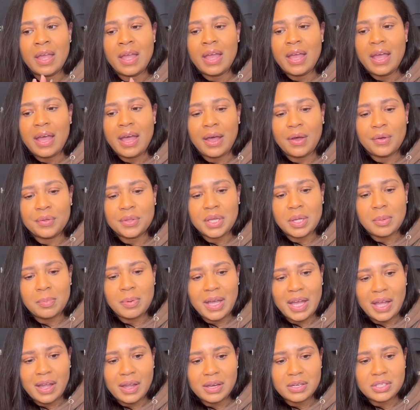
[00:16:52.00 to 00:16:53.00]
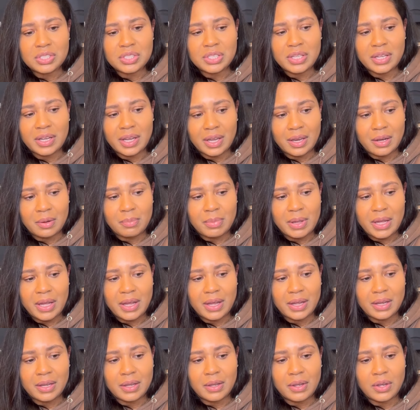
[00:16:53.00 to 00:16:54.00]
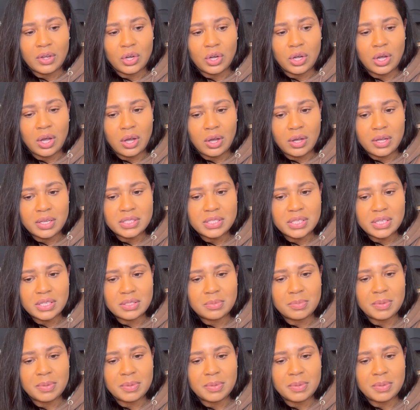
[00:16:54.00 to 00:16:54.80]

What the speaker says: how they package the handbag causes,